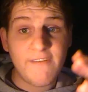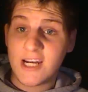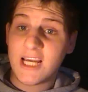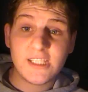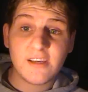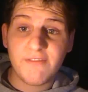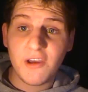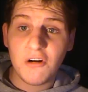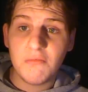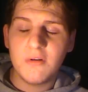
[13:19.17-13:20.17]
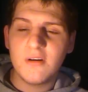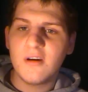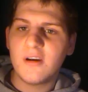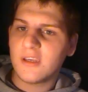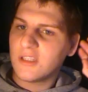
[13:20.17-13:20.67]
Fantastic film.
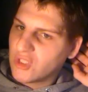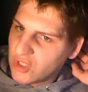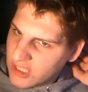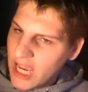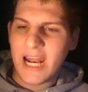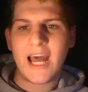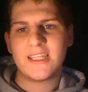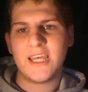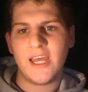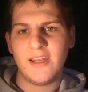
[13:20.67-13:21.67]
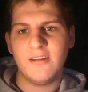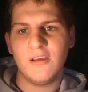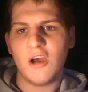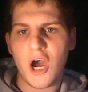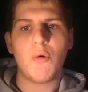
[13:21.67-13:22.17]
10 out of 10.
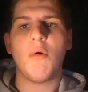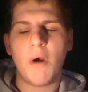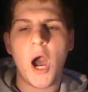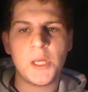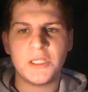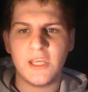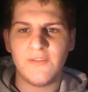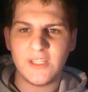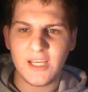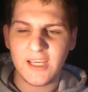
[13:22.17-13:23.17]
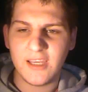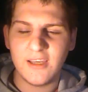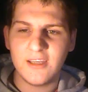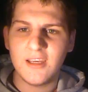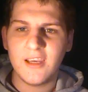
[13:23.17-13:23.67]
I will buy this DVD.
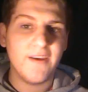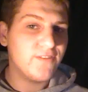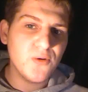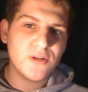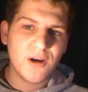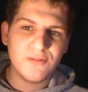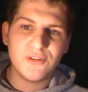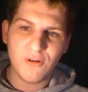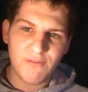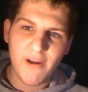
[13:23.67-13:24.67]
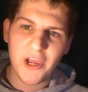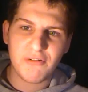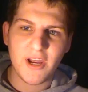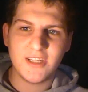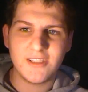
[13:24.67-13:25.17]
If you don't, you're very
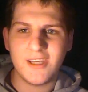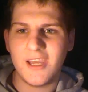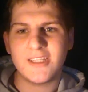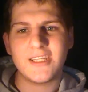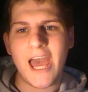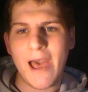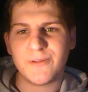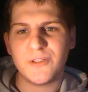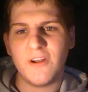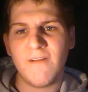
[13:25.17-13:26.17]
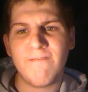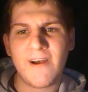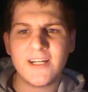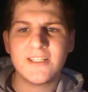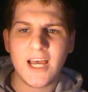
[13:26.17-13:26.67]
crazy. It's an absolutely
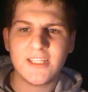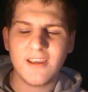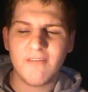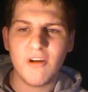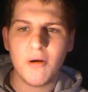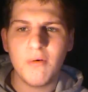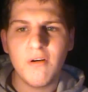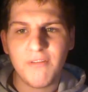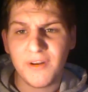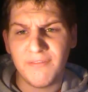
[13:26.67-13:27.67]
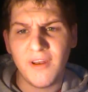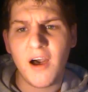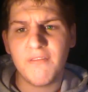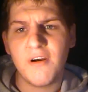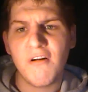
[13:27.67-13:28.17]
fantastic film, full of
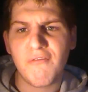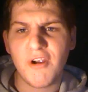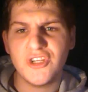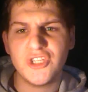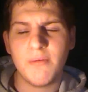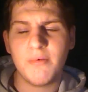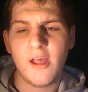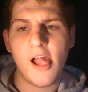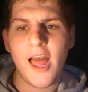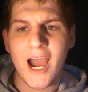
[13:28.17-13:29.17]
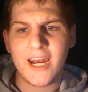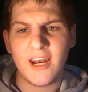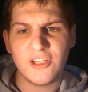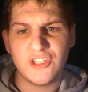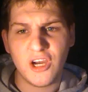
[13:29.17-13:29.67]
love, friendship,
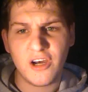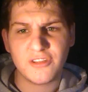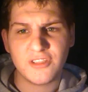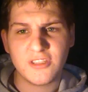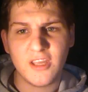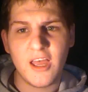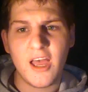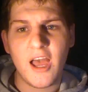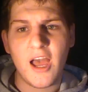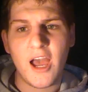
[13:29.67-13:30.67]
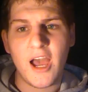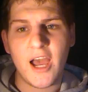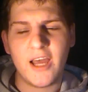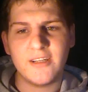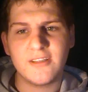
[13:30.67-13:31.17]
and LeChance
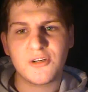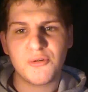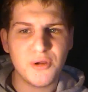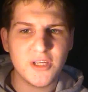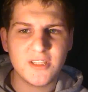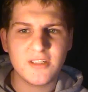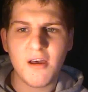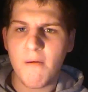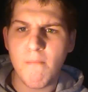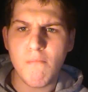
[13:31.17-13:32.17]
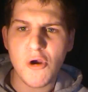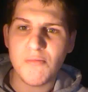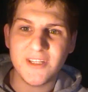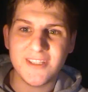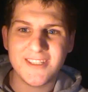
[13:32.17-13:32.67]
and Chris
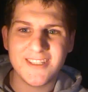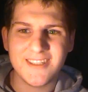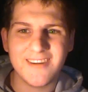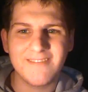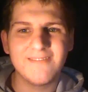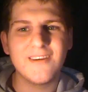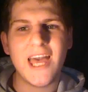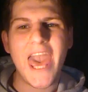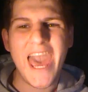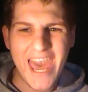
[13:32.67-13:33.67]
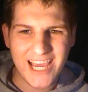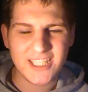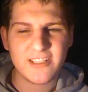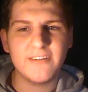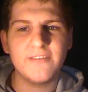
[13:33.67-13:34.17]
moments.
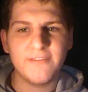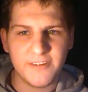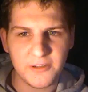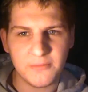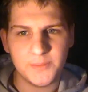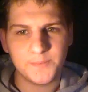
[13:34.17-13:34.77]
Excellent film.